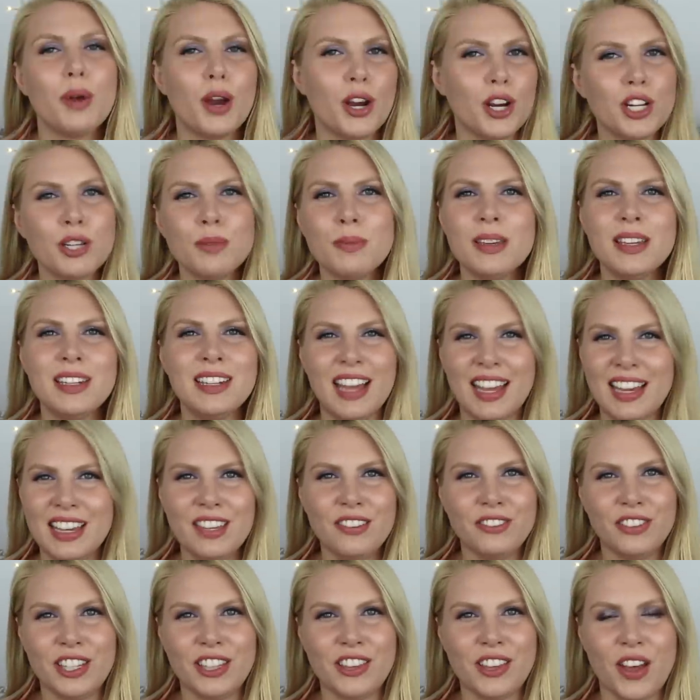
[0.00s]
Part of me
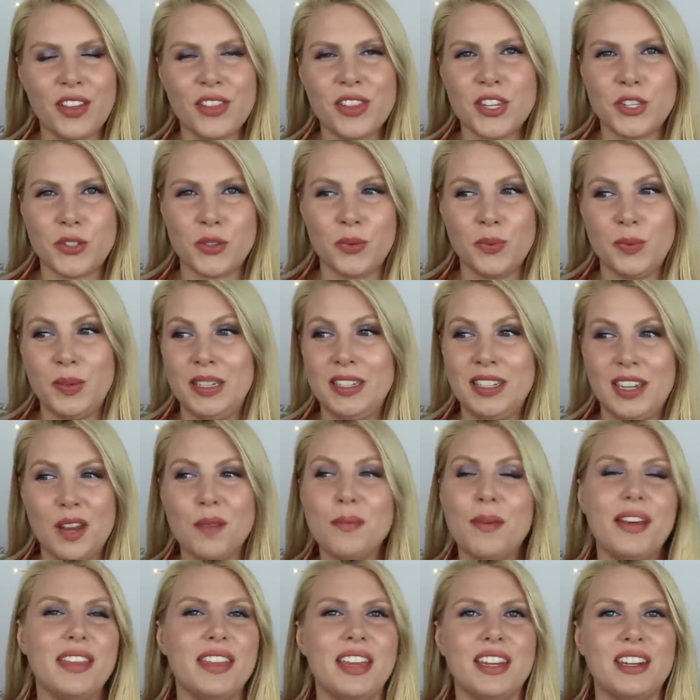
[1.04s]
naively thought this would be
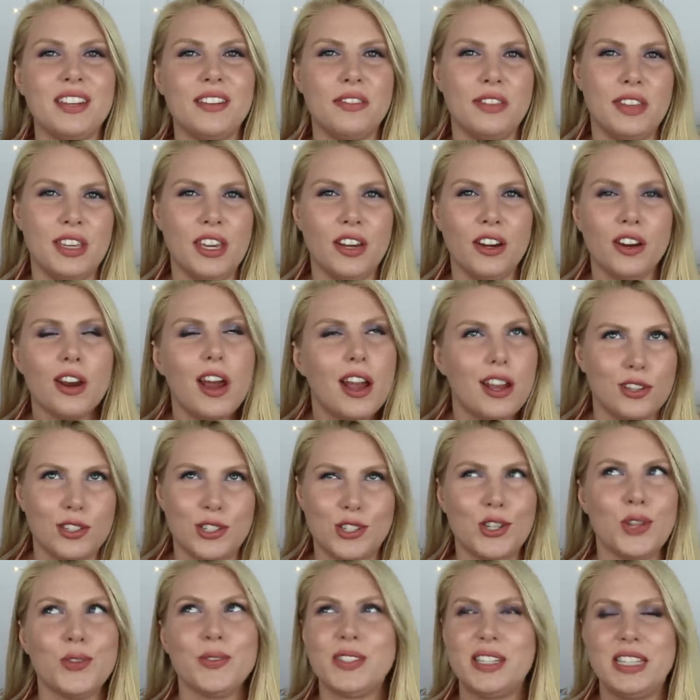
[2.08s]
done by the end of the year. I
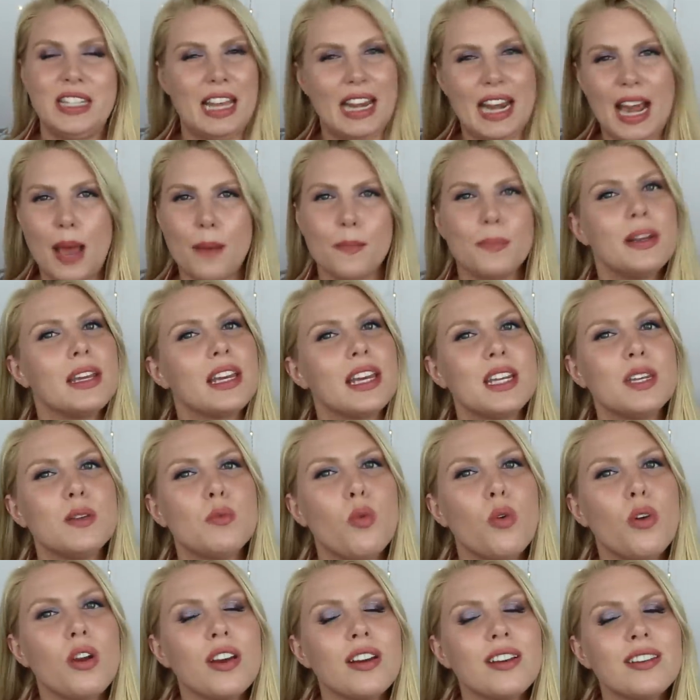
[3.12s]
just don't see that happening
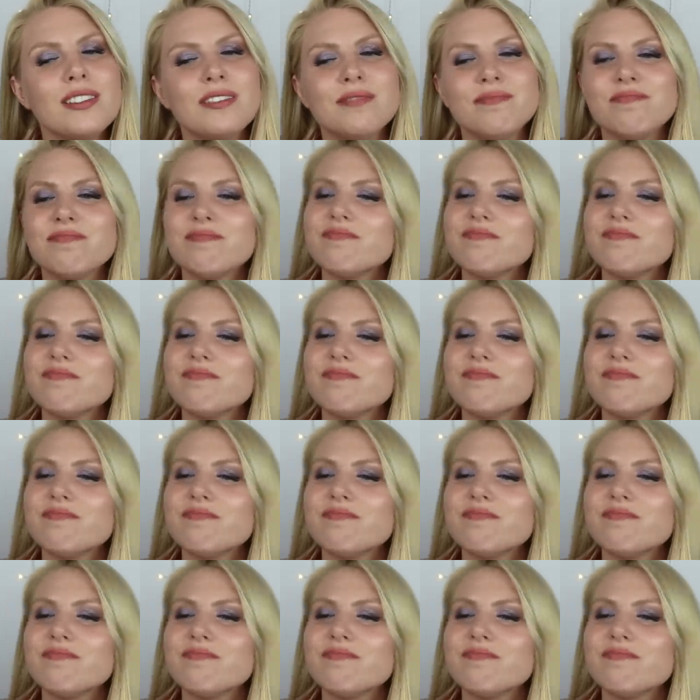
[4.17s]
anymore.